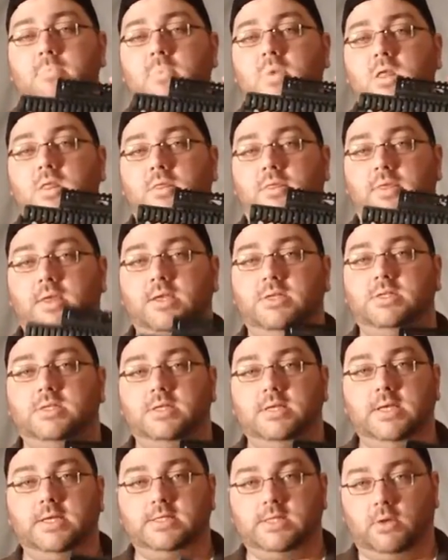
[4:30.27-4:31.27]

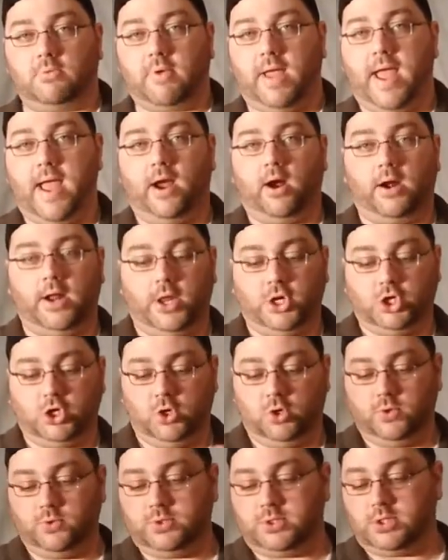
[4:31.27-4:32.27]
This is the handguard I
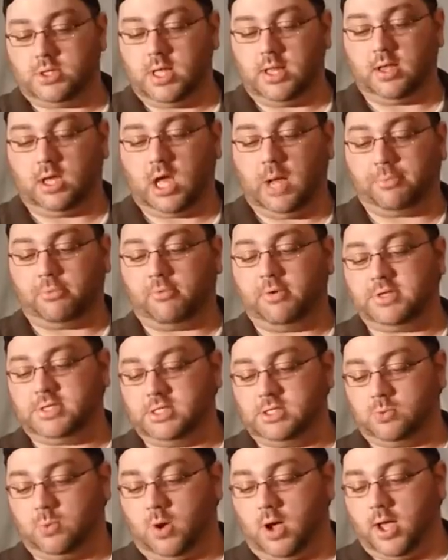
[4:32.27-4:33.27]
chose, and a couple
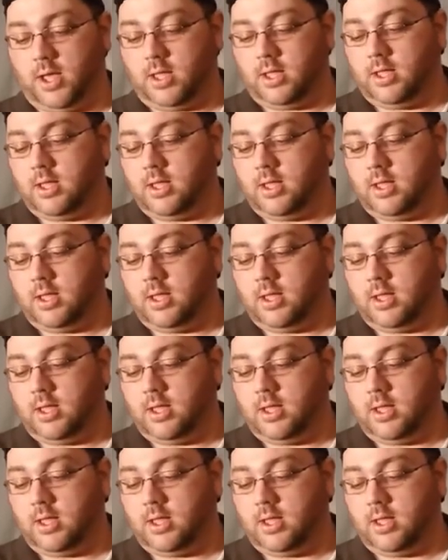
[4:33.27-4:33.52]
reasons why.